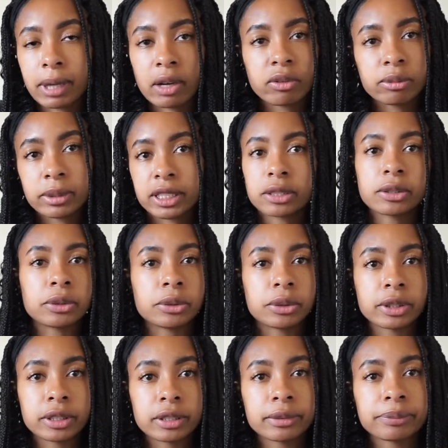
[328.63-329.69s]
alphabetical
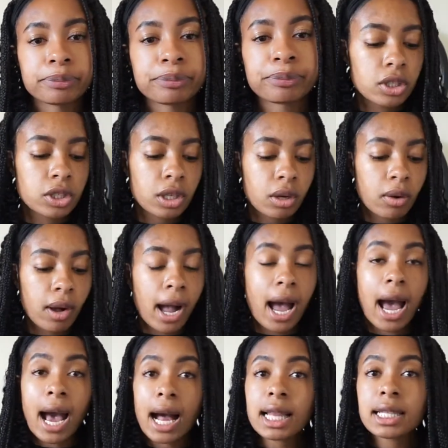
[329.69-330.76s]
order. So
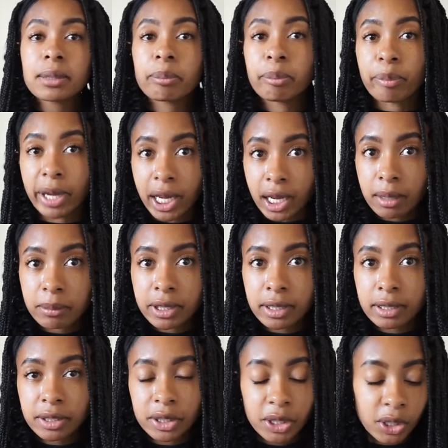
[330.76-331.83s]

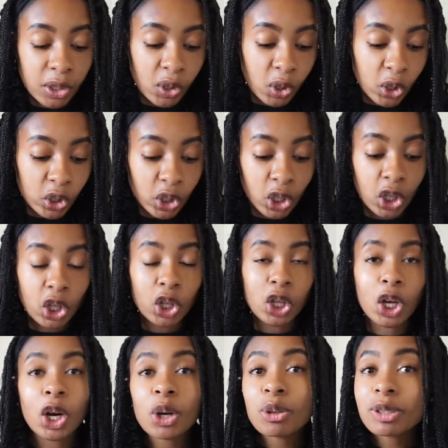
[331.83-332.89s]
Alabama on the
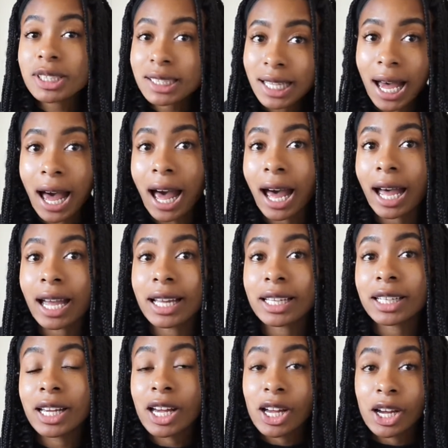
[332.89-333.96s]
low
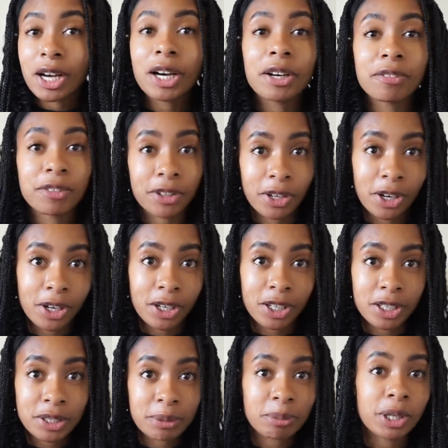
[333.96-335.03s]
side of the
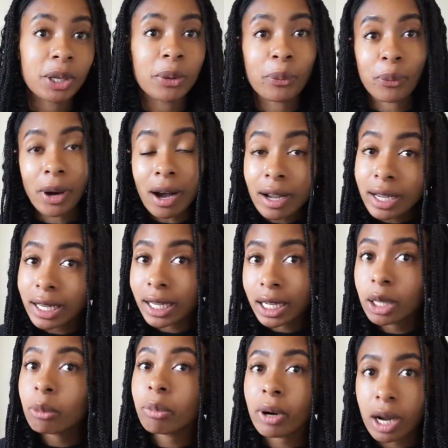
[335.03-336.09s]
cost, meaning walking
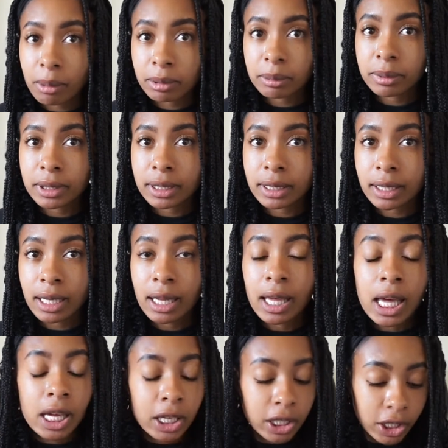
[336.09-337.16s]
in probably,
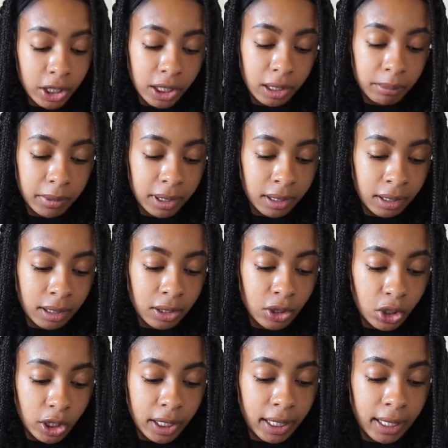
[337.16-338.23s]
you're gonna be
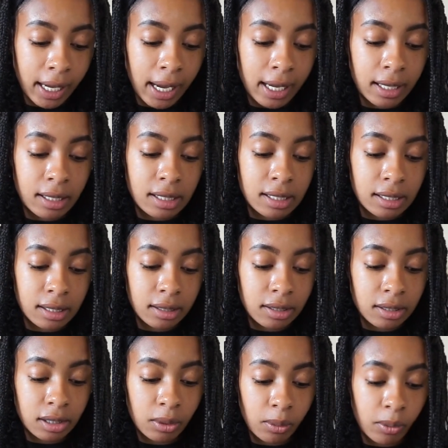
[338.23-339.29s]
looking at
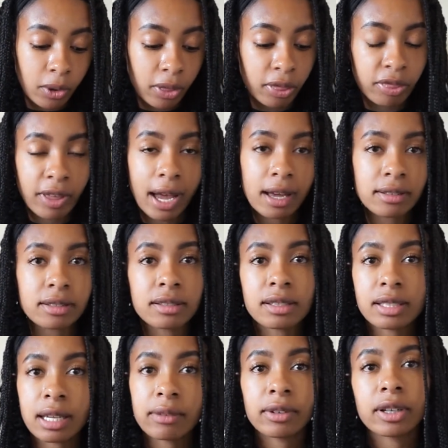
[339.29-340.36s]

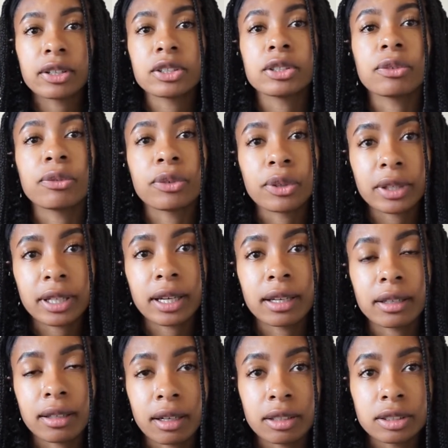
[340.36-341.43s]

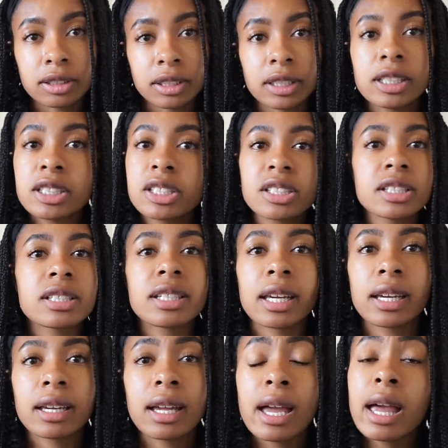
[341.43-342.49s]
$61,748. And this is the
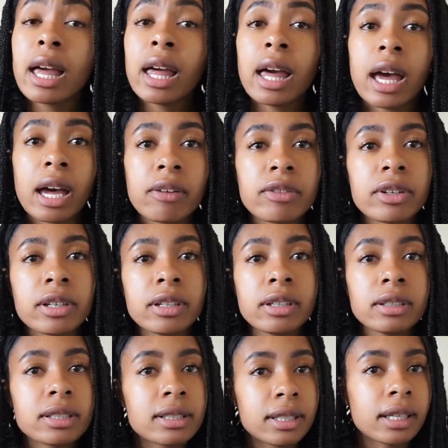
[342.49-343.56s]
state.
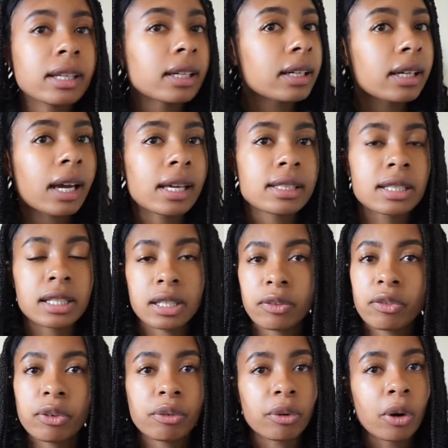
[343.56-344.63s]
Every city has
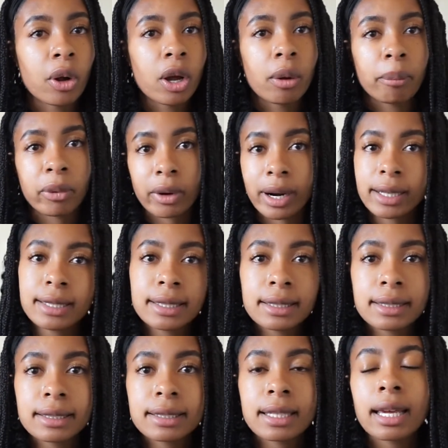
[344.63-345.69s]
different
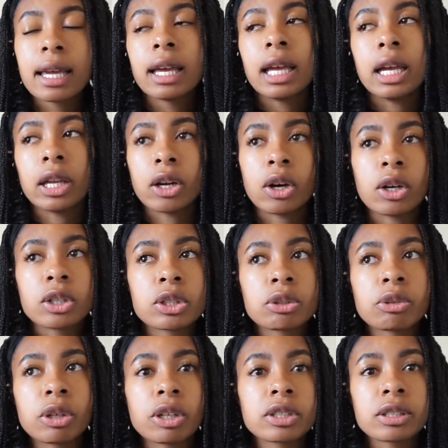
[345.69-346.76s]
prices, and also
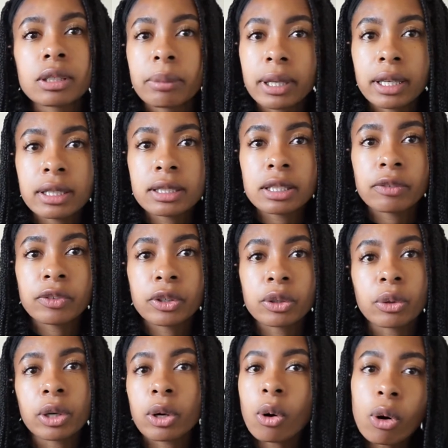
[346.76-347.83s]
it also depends if you're
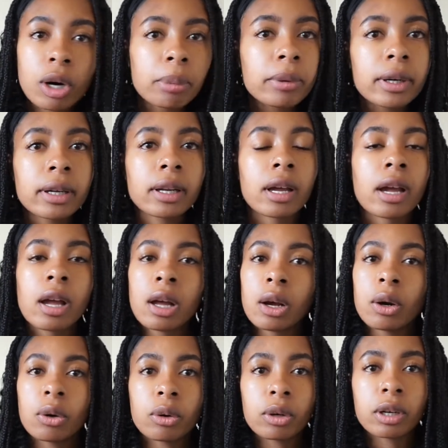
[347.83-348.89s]
going corporate
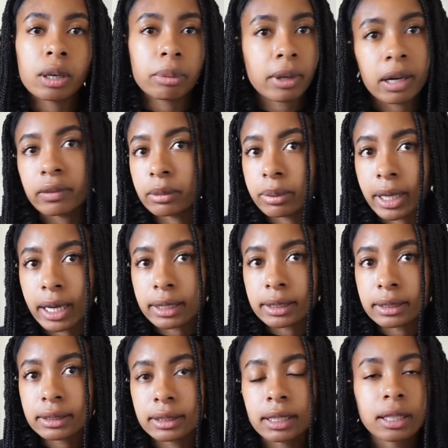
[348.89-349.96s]
or a private
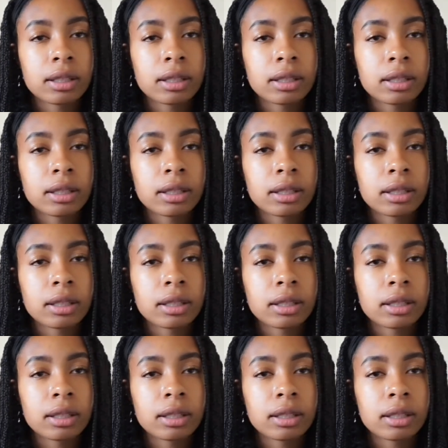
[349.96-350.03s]
practice.